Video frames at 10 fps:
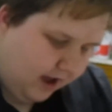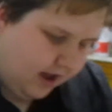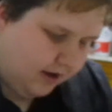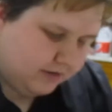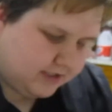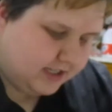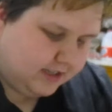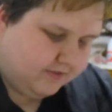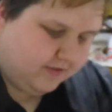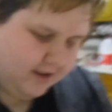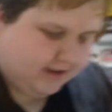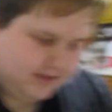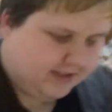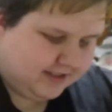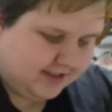I actual Chinese eat
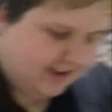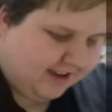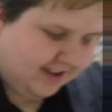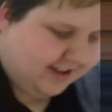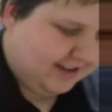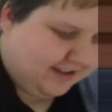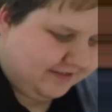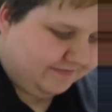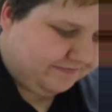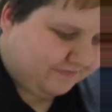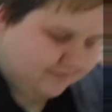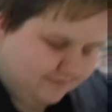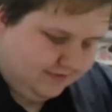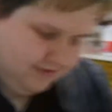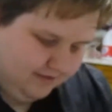food. Yes, but you
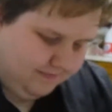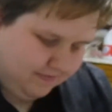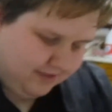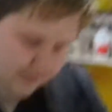don't usually like the